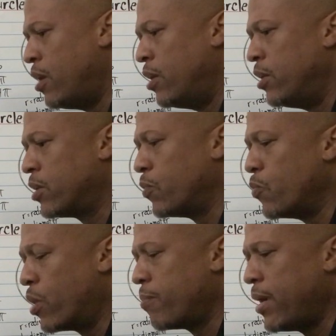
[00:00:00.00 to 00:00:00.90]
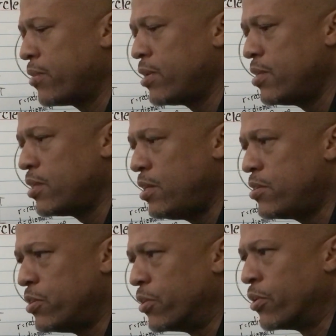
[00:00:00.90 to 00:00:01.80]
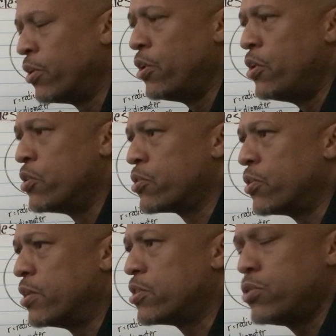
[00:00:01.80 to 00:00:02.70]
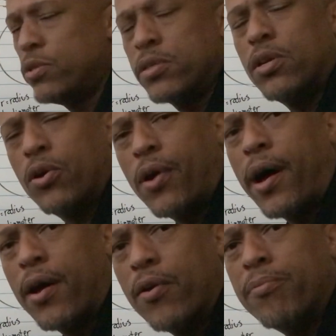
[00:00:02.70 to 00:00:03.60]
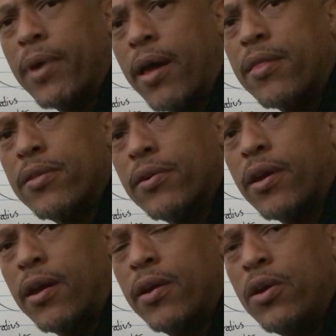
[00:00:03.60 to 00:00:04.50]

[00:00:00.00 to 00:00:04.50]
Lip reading: Look, we want to make things easier so that students can go higher in math, okay?